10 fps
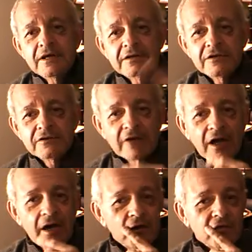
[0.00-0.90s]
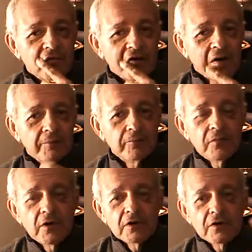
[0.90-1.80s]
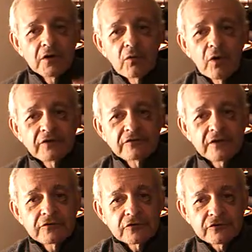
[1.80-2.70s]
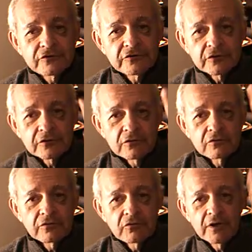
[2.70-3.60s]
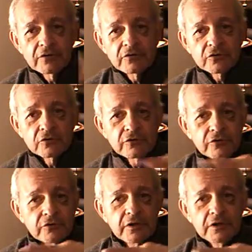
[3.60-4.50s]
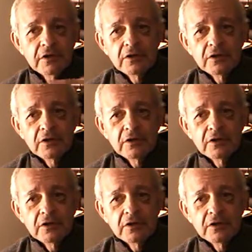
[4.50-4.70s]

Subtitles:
design of one central circle with 1, 2, 3,